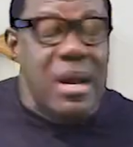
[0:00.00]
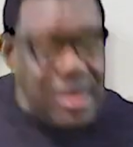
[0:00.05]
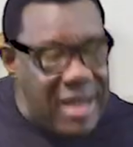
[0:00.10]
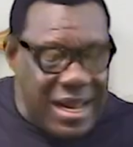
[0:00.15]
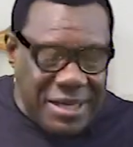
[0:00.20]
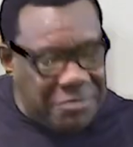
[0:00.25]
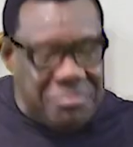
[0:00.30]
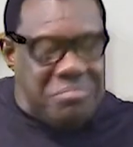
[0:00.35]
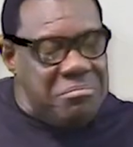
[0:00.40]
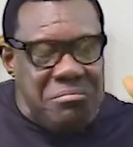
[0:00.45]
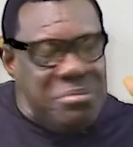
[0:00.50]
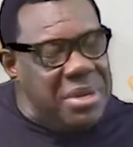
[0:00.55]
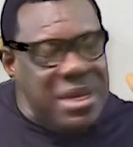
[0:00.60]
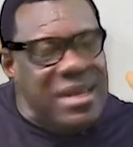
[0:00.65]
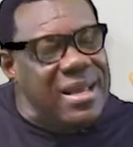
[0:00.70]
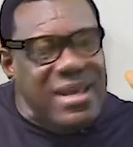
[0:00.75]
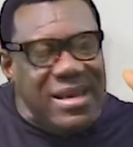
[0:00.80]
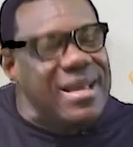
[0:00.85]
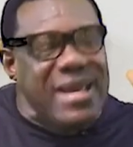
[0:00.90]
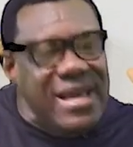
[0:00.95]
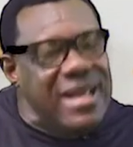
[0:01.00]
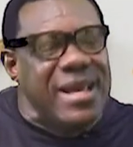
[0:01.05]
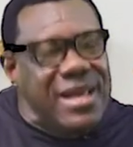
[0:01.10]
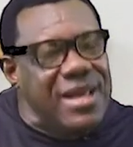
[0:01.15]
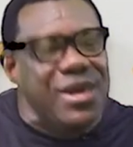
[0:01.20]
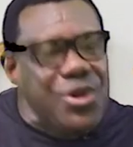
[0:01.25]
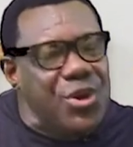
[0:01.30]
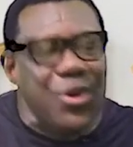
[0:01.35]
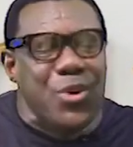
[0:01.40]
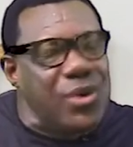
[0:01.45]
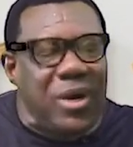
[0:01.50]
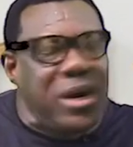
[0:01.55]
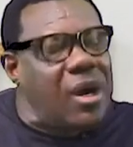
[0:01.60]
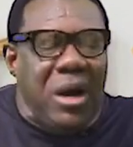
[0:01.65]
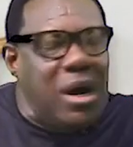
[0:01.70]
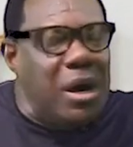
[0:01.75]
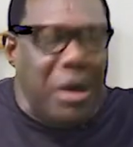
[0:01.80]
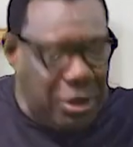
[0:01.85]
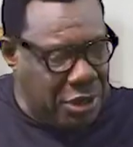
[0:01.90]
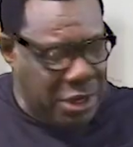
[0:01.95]
let me hear you
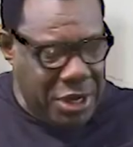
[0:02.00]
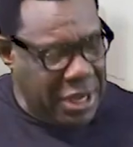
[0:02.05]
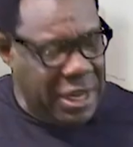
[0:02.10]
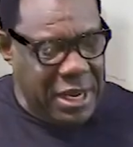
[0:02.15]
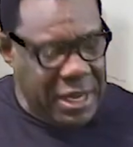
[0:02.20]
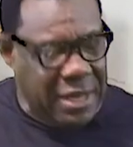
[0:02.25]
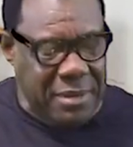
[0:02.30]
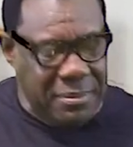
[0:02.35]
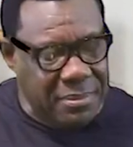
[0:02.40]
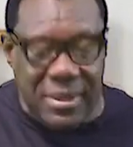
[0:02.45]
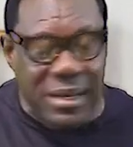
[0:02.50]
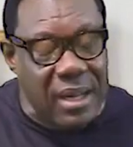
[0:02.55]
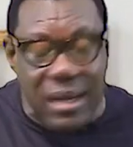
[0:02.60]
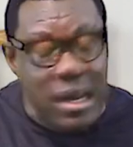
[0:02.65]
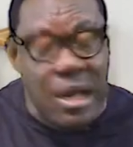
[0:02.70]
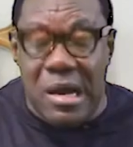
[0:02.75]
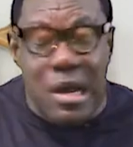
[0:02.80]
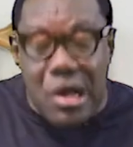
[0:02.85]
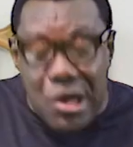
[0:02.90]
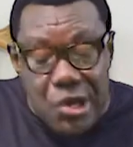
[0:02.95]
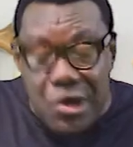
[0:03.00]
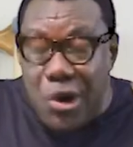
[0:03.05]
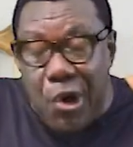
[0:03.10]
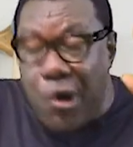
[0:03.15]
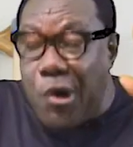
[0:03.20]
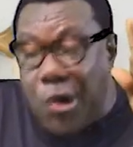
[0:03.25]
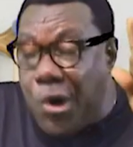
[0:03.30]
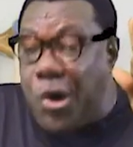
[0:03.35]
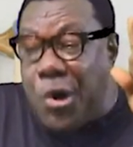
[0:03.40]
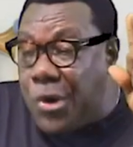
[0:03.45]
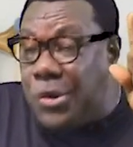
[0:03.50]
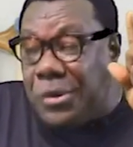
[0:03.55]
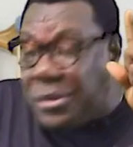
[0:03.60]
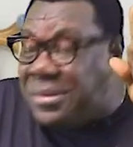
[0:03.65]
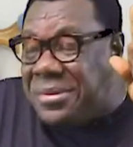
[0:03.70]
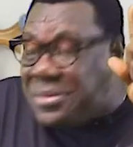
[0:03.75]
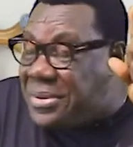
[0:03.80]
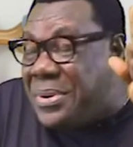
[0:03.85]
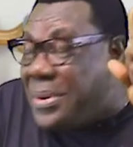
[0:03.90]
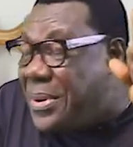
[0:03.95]
call him your
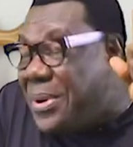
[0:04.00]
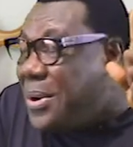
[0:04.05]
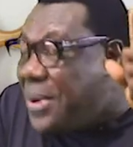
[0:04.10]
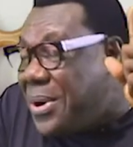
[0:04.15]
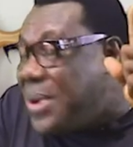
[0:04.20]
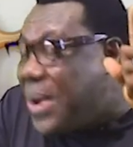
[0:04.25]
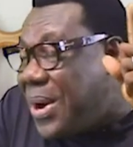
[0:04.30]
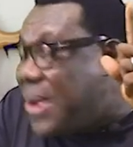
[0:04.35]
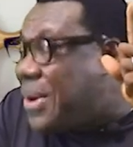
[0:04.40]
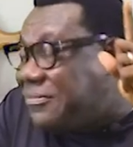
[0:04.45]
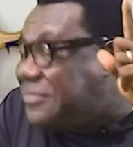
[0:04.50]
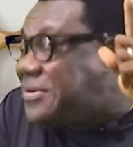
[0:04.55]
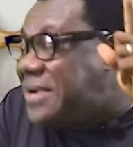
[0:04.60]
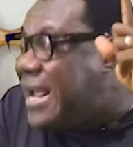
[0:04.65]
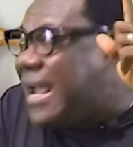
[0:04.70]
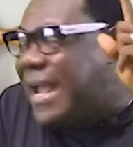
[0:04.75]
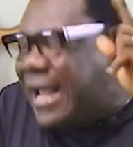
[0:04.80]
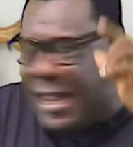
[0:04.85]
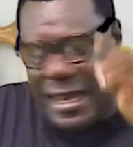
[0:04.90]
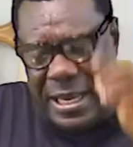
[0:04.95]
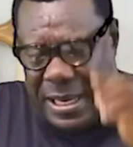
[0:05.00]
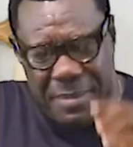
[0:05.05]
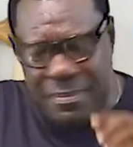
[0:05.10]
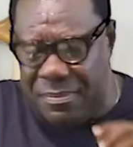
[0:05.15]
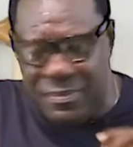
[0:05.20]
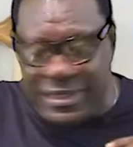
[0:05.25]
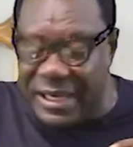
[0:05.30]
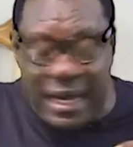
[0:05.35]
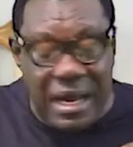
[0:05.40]
own love names.